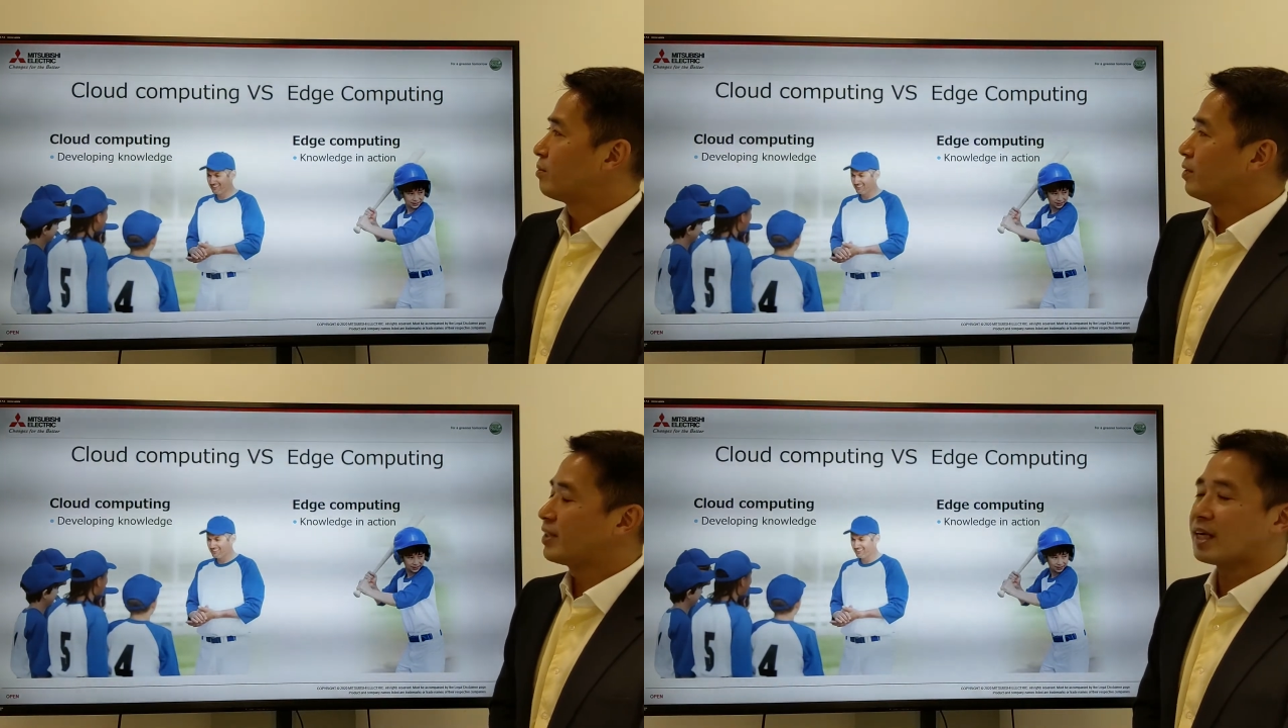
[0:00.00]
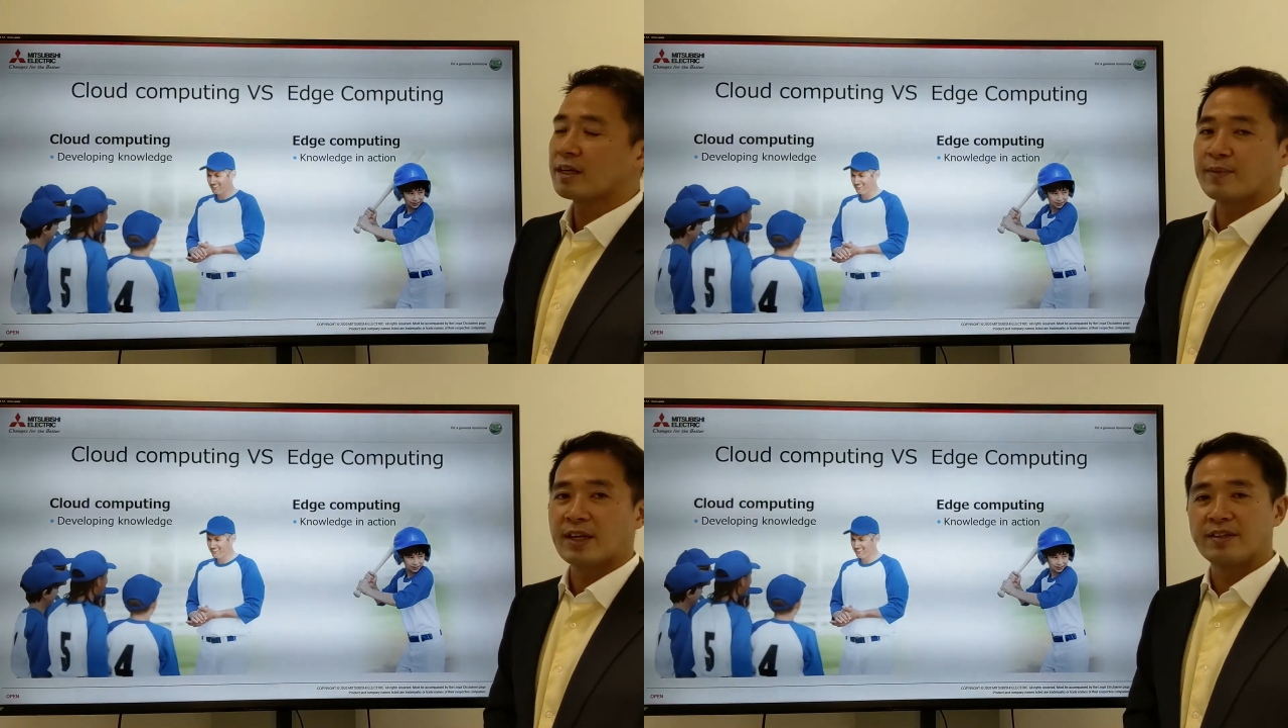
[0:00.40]
When we
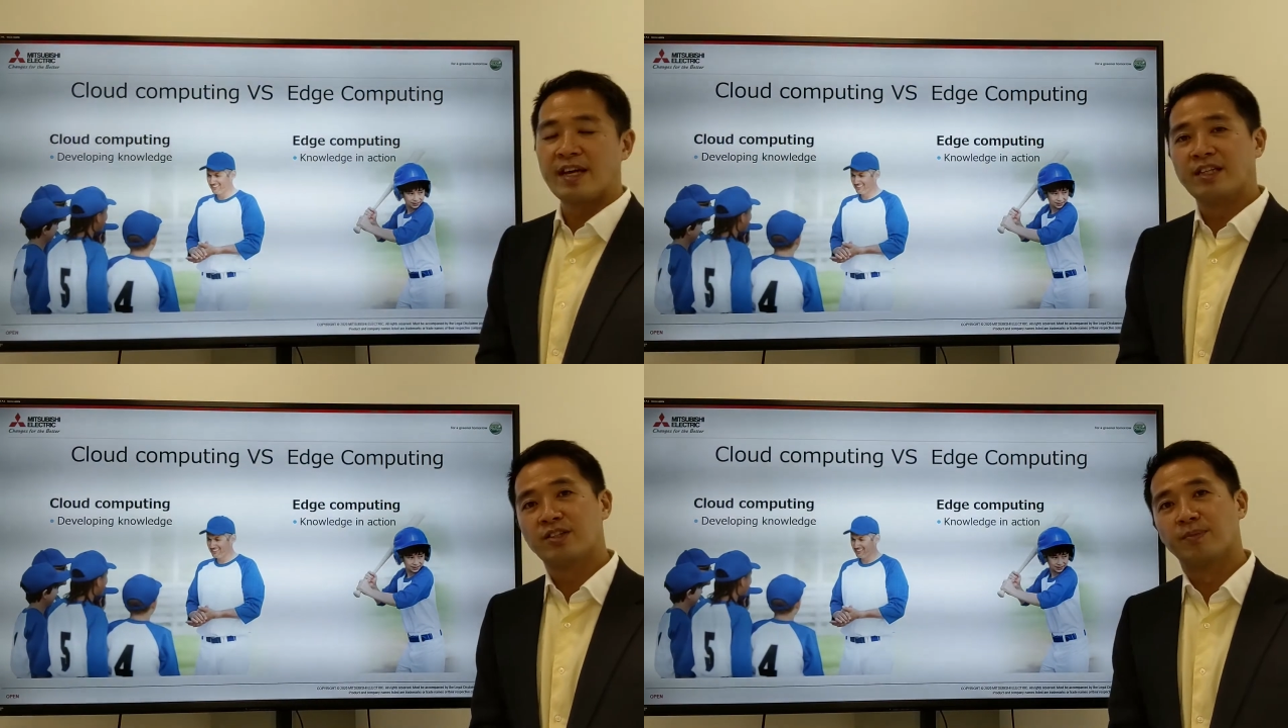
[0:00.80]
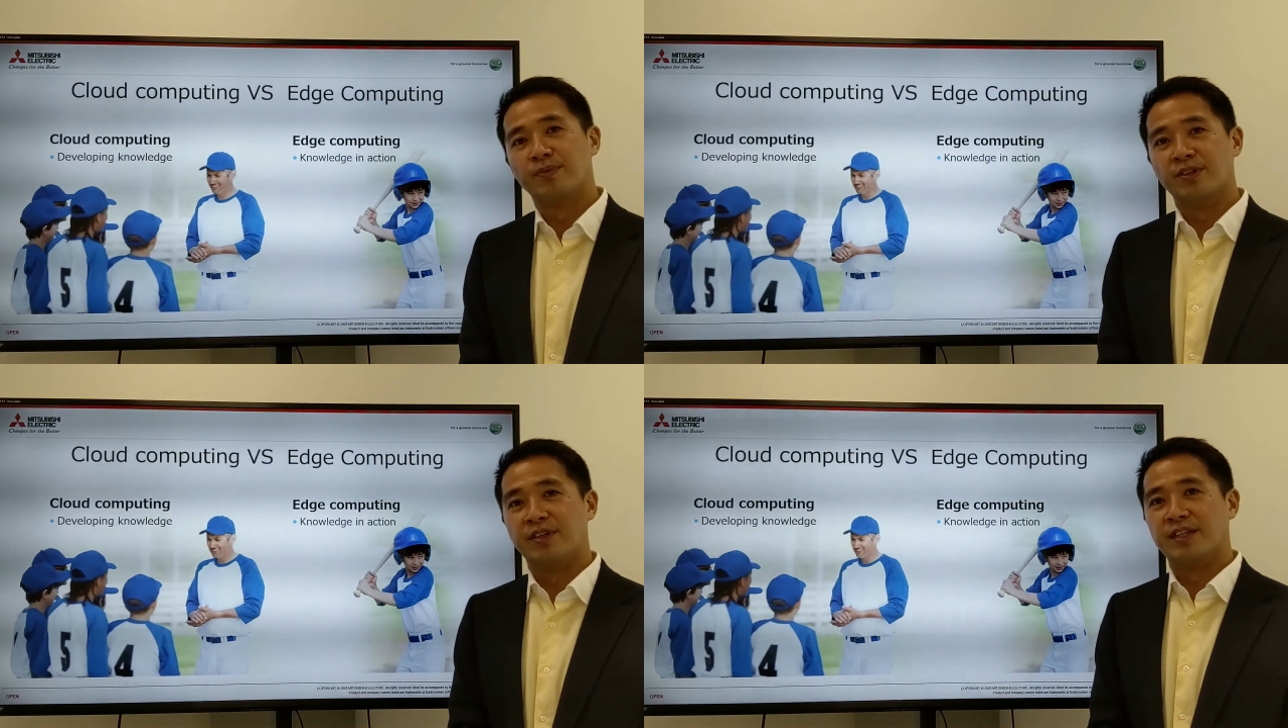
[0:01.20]
talk about edge
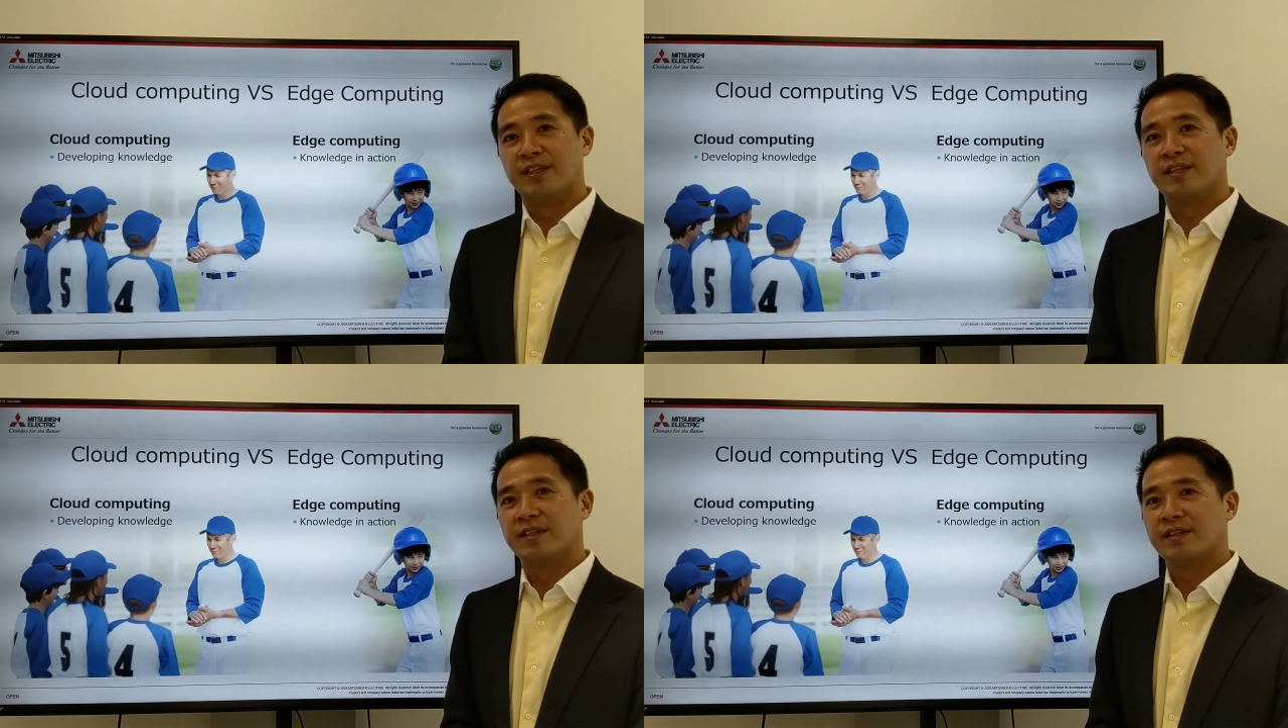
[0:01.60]
computing,